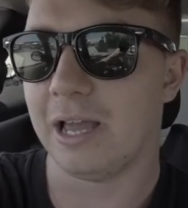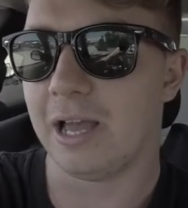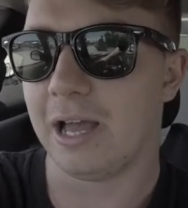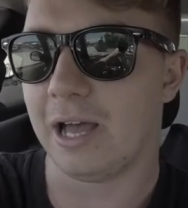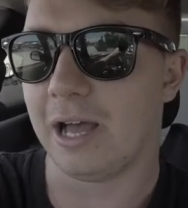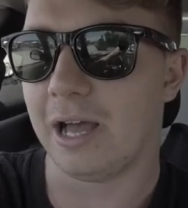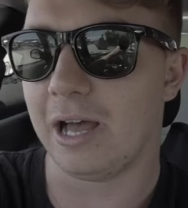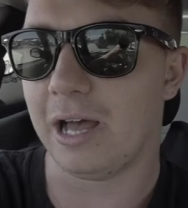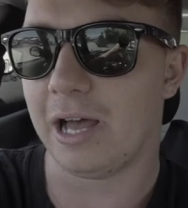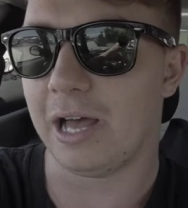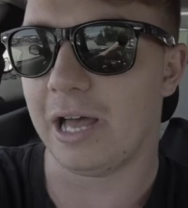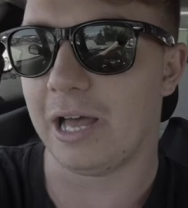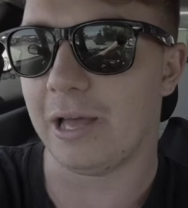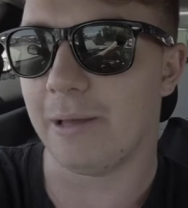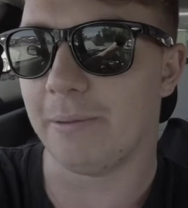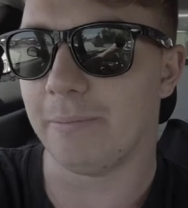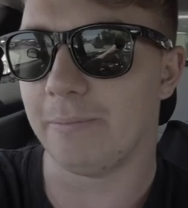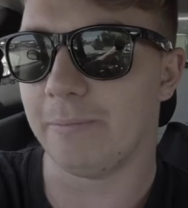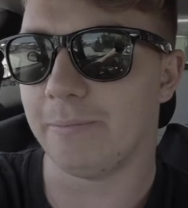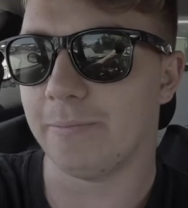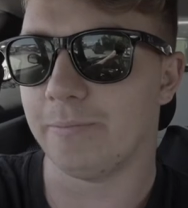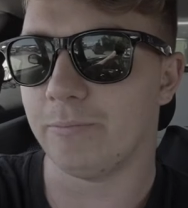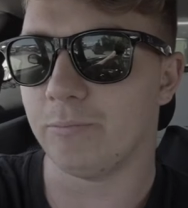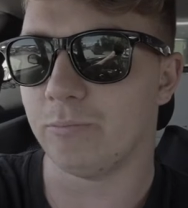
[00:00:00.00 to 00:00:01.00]

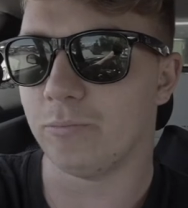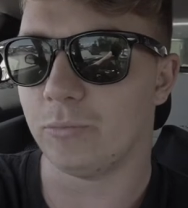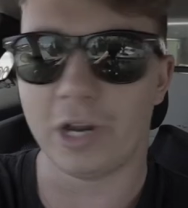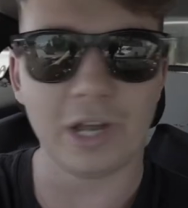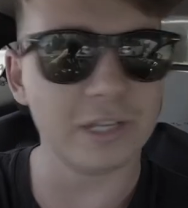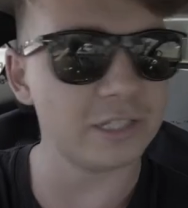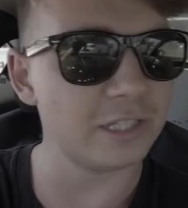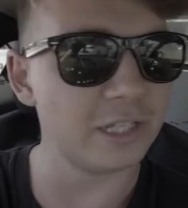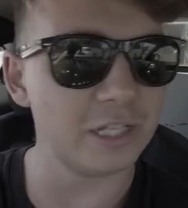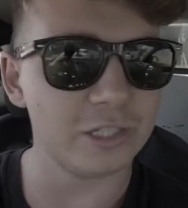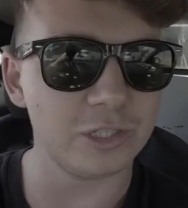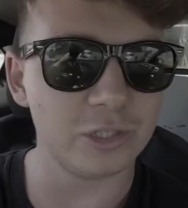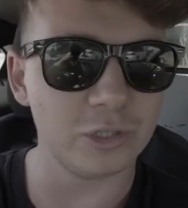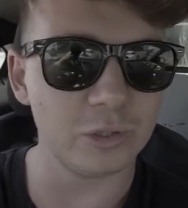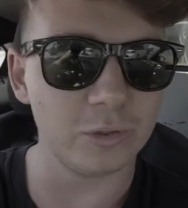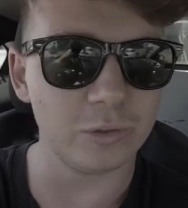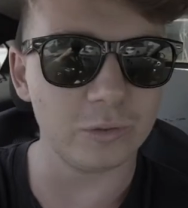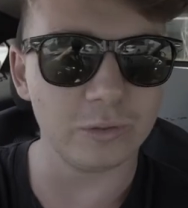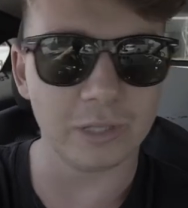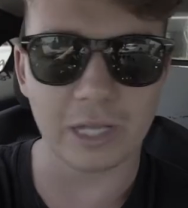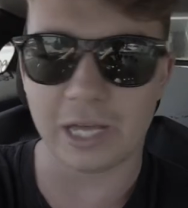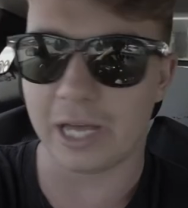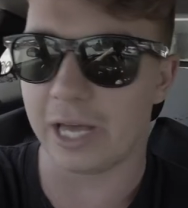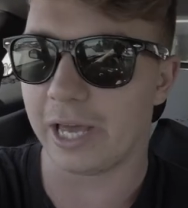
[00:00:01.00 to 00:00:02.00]
um, what else do they
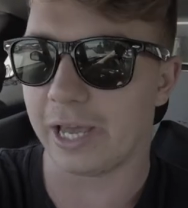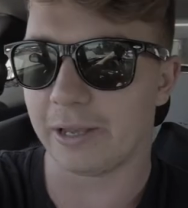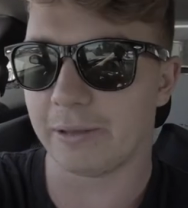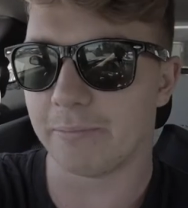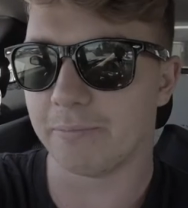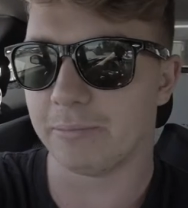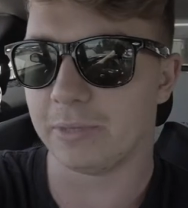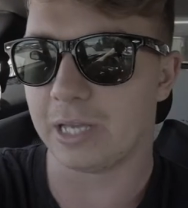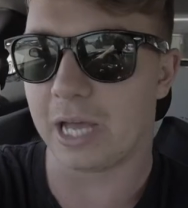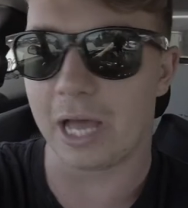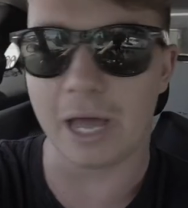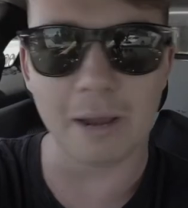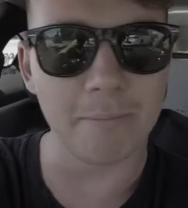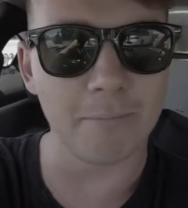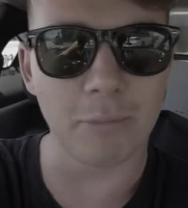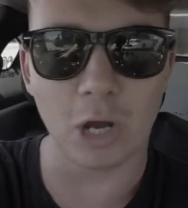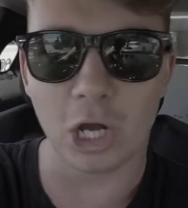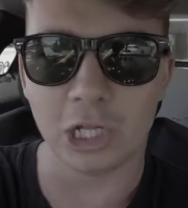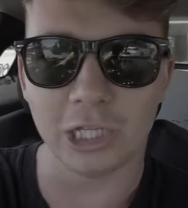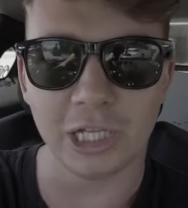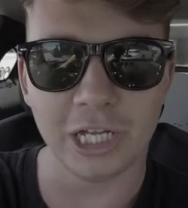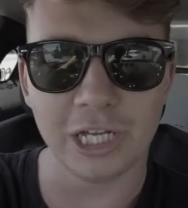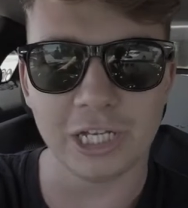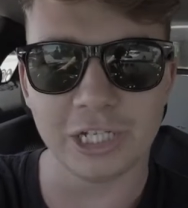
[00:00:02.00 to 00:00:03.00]
do, like cut and
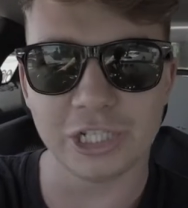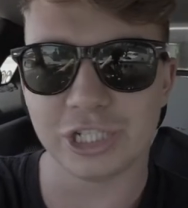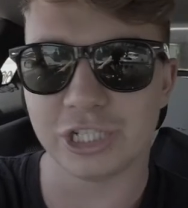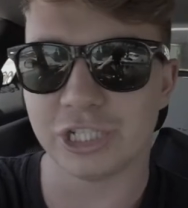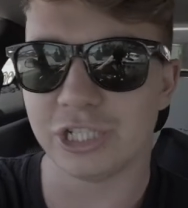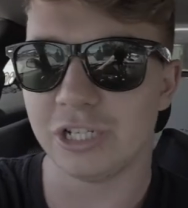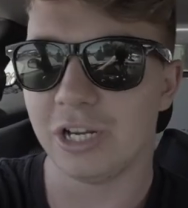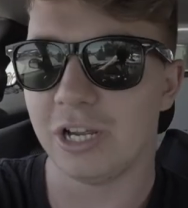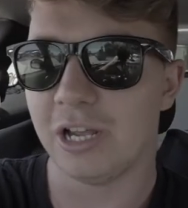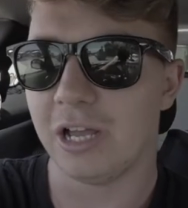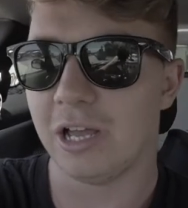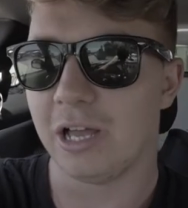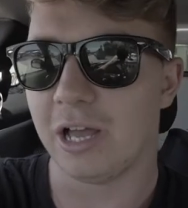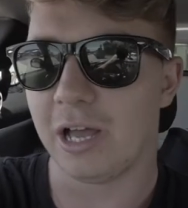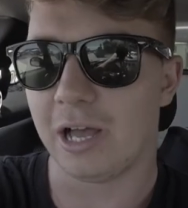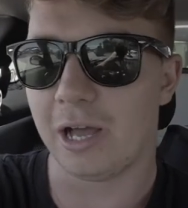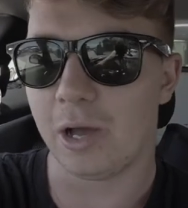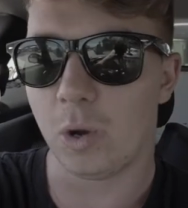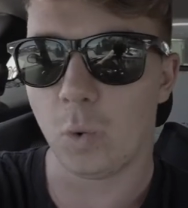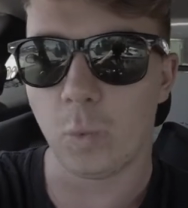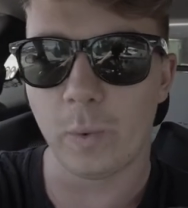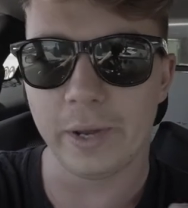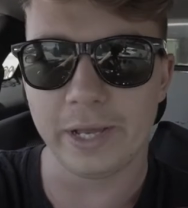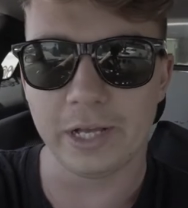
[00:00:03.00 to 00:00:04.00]
polish,
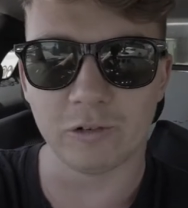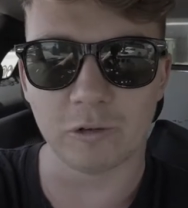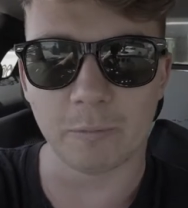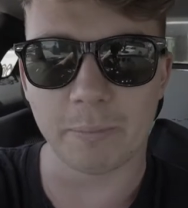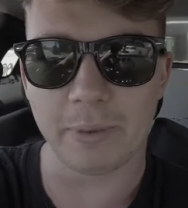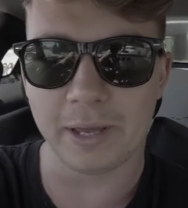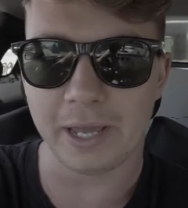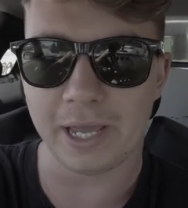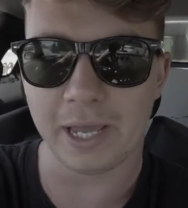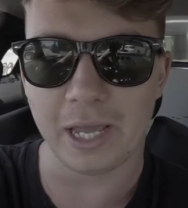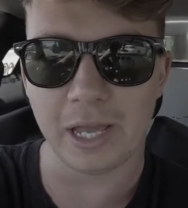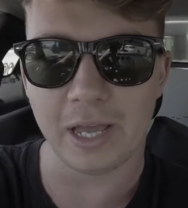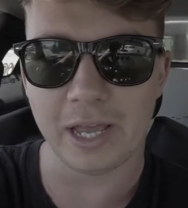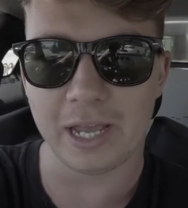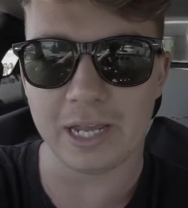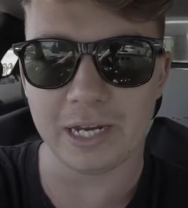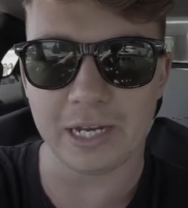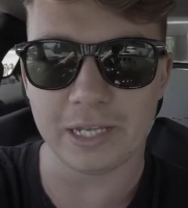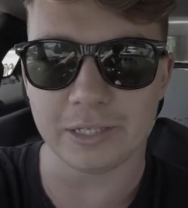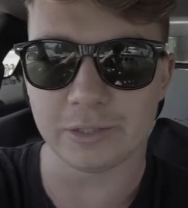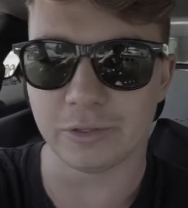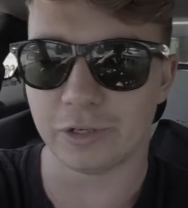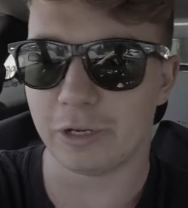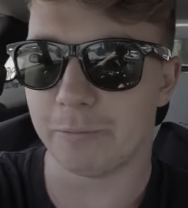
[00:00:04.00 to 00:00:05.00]
uh, wheel repair,
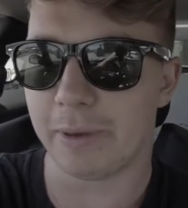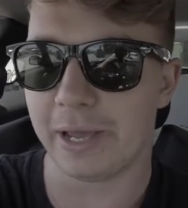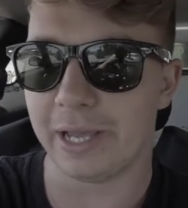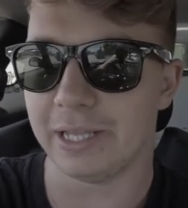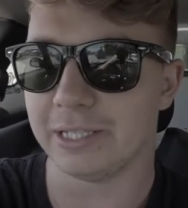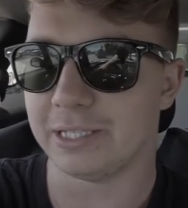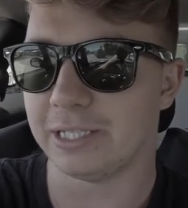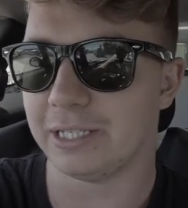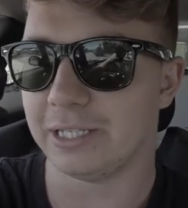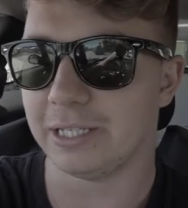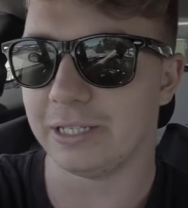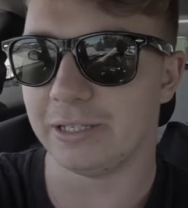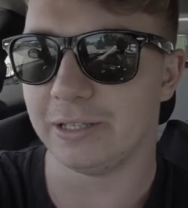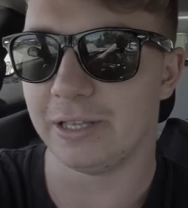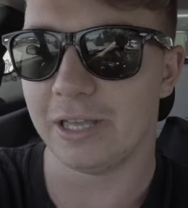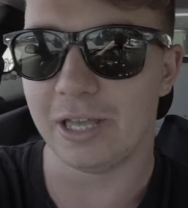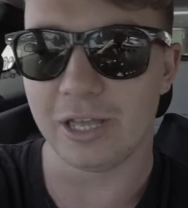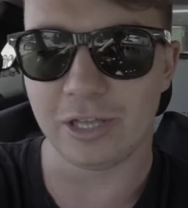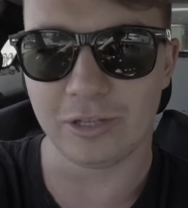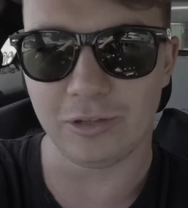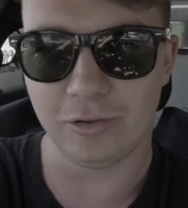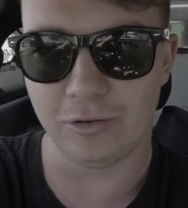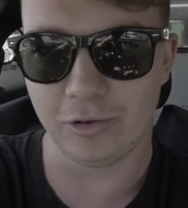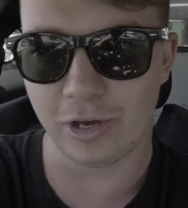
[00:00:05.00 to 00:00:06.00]
any sort of painting,
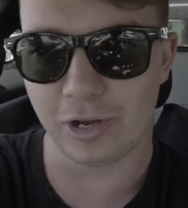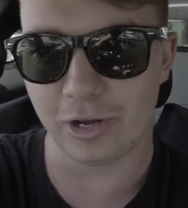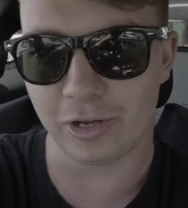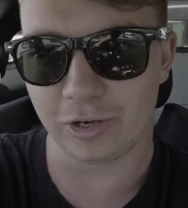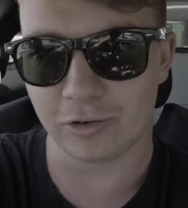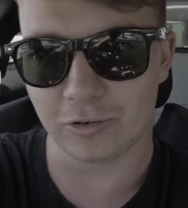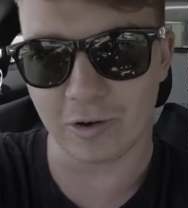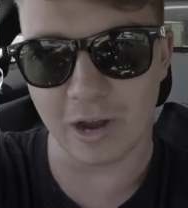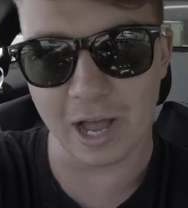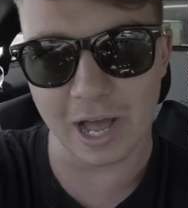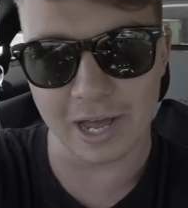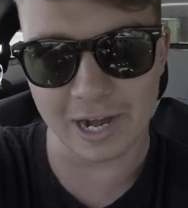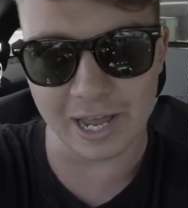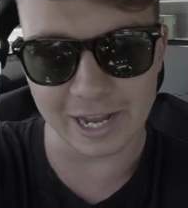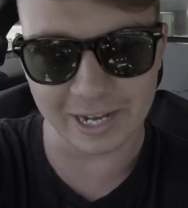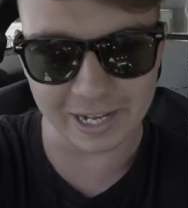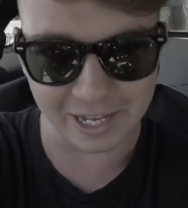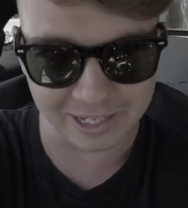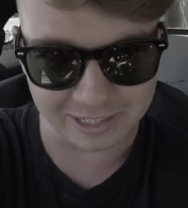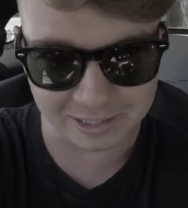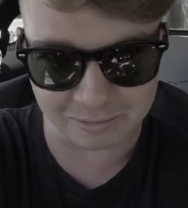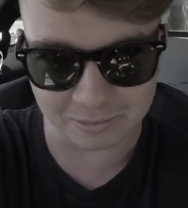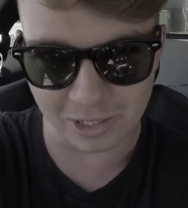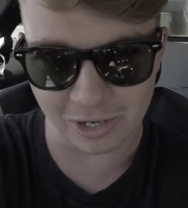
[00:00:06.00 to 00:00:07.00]
you go to Grant at
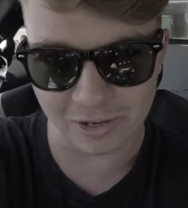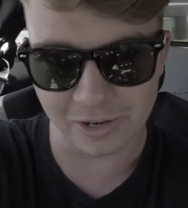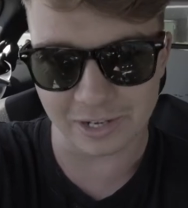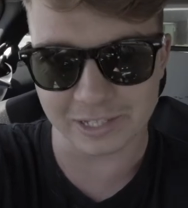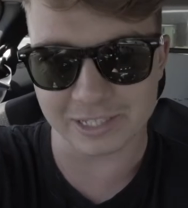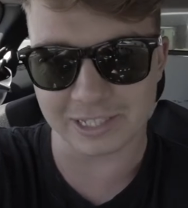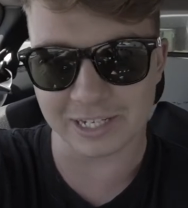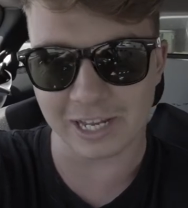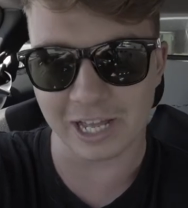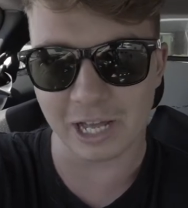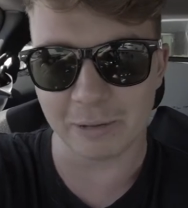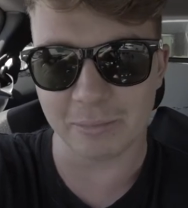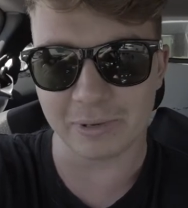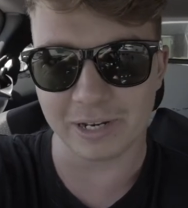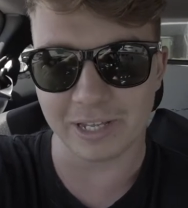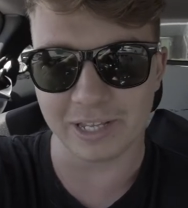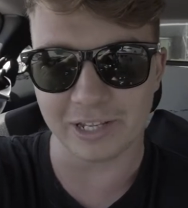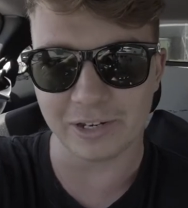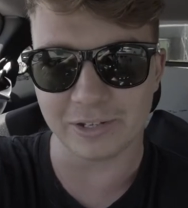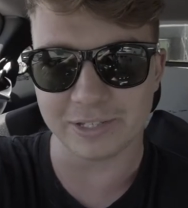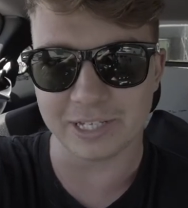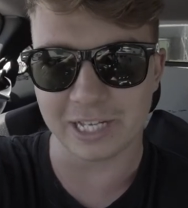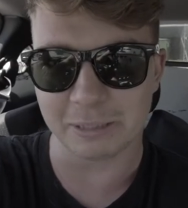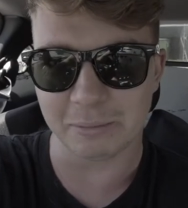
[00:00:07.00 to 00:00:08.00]
Custom Coatings in Albany
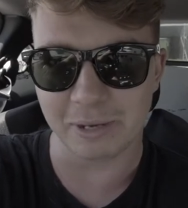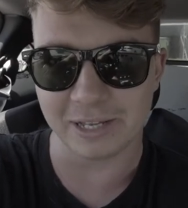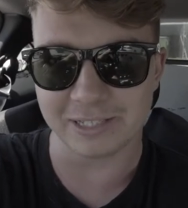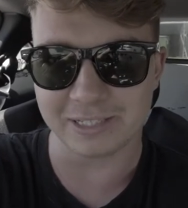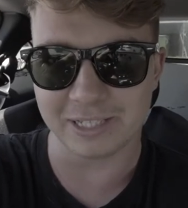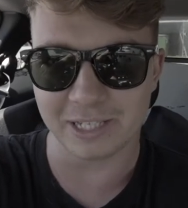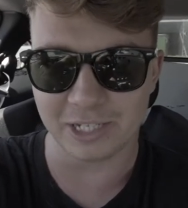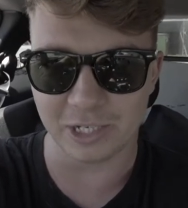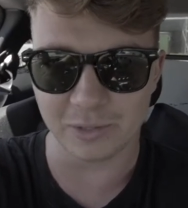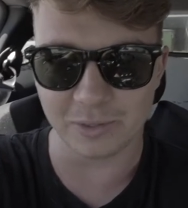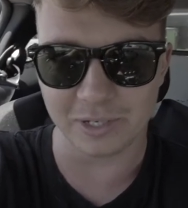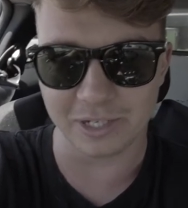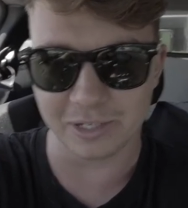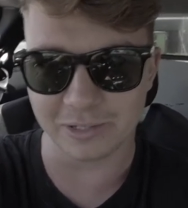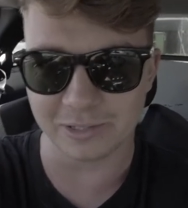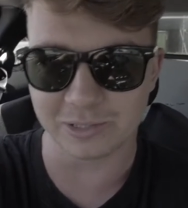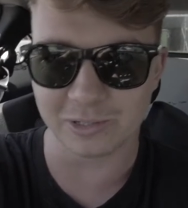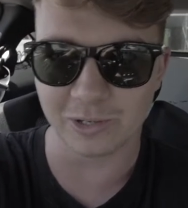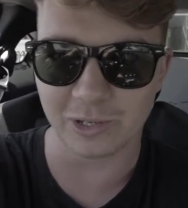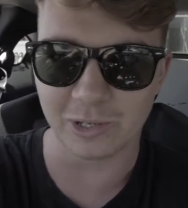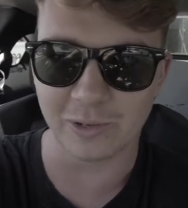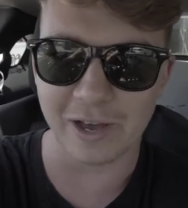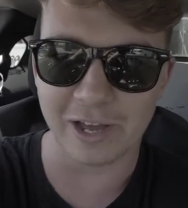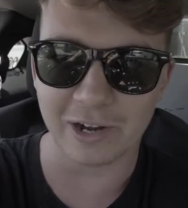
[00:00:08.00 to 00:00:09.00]
and you tell him I sent you and he'll
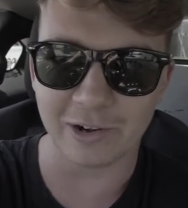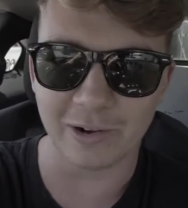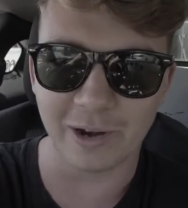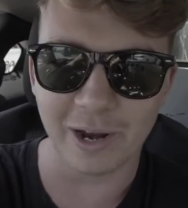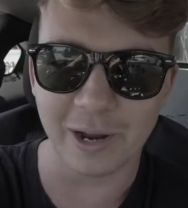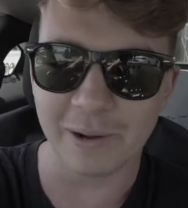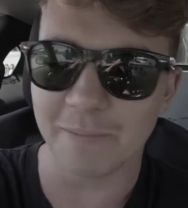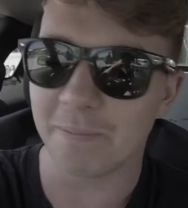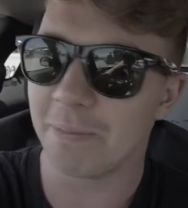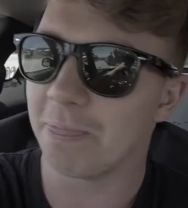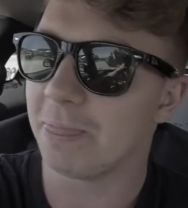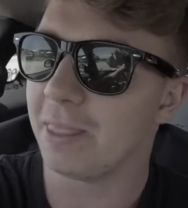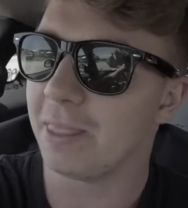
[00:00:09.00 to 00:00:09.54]
sort you out, alright?